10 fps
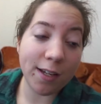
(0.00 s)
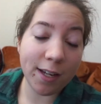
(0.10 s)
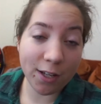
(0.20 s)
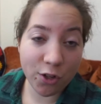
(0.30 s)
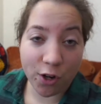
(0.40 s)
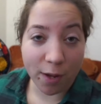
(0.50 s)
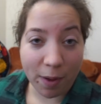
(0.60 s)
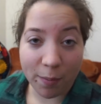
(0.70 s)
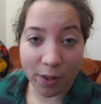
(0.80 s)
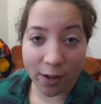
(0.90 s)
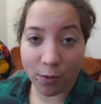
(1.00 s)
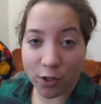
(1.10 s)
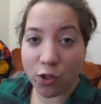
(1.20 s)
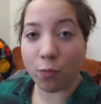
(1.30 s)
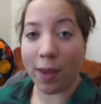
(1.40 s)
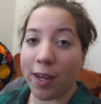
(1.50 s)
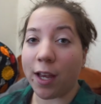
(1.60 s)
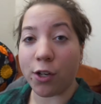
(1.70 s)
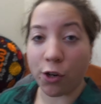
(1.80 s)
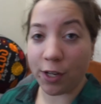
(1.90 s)
Yesterday my plan was to
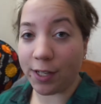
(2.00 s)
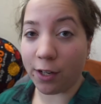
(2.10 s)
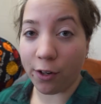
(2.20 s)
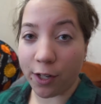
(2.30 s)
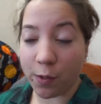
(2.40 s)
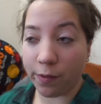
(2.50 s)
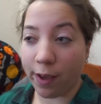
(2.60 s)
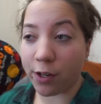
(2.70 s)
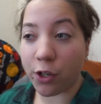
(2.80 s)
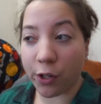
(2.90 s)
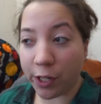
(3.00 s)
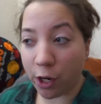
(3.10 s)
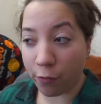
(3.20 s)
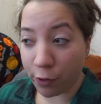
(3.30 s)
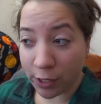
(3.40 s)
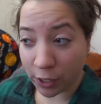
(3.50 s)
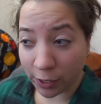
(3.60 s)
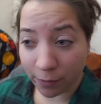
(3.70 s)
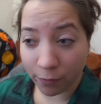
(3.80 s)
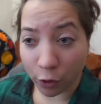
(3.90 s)
make a turkey dinner because we've had a turkey in our
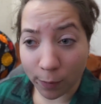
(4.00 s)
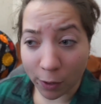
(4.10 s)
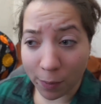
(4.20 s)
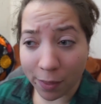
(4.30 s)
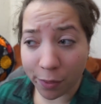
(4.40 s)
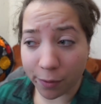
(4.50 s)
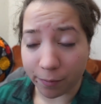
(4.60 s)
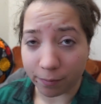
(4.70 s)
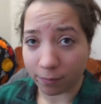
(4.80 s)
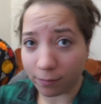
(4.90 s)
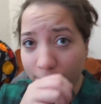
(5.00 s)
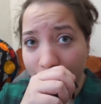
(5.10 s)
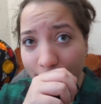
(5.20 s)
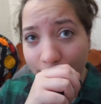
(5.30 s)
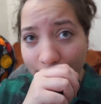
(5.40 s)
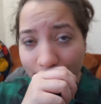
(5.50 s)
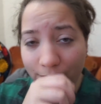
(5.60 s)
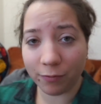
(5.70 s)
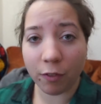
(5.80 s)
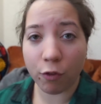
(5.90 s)
freezer for about a month.
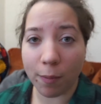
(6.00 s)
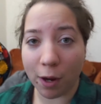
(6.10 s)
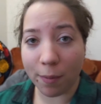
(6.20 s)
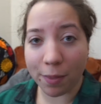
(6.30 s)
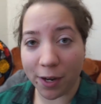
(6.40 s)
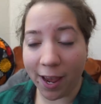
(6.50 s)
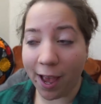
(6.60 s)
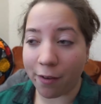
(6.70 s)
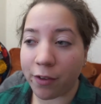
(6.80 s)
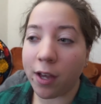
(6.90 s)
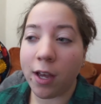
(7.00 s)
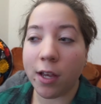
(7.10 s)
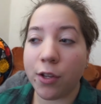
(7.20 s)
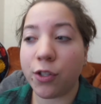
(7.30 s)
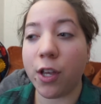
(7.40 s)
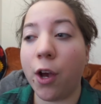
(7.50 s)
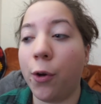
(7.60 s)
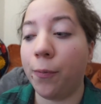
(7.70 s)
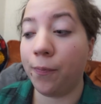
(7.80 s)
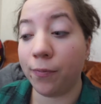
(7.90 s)
For about a month and a half.
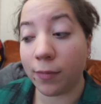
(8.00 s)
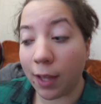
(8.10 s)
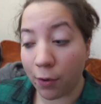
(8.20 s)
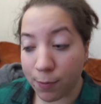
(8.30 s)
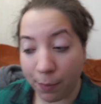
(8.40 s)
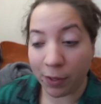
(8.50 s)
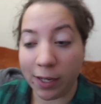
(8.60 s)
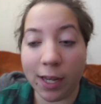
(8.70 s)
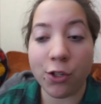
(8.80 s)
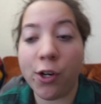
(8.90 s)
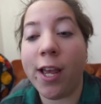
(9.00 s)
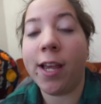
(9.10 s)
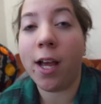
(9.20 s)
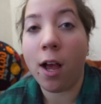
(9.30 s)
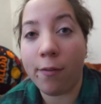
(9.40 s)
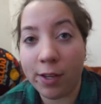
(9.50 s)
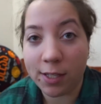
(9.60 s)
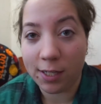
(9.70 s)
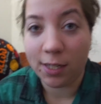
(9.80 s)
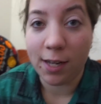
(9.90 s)
So that was my plan yesterday.
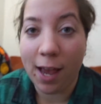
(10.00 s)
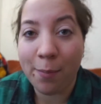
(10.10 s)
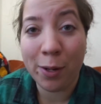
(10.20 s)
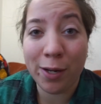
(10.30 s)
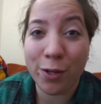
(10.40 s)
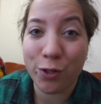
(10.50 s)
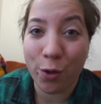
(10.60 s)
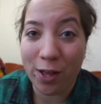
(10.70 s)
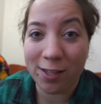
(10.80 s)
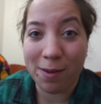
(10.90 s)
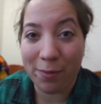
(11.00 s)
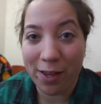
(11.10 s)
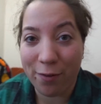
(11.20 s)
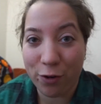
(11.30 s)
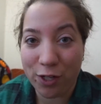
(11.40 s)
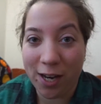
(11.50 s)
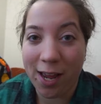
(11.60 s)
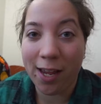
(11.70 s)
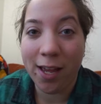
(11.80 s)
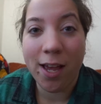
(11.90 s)
Obviously didn't happen, so that's my plan for
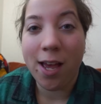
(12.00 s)
today.